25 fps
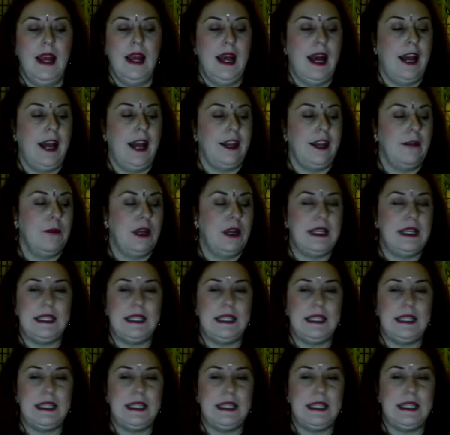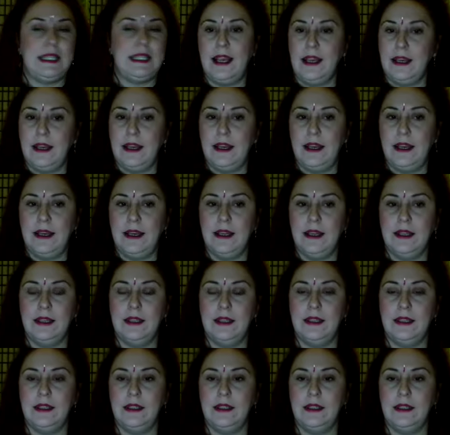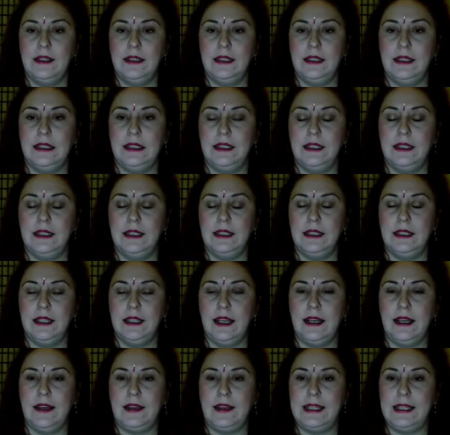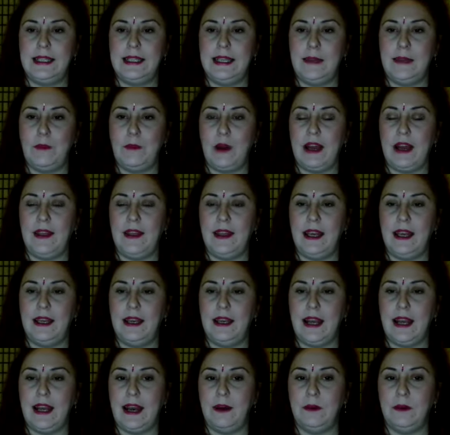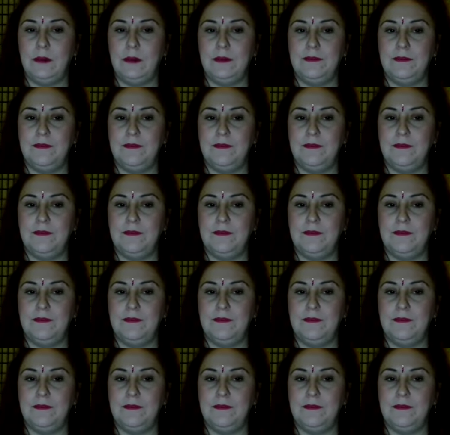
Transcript: And you might take a nice deep breath in and out.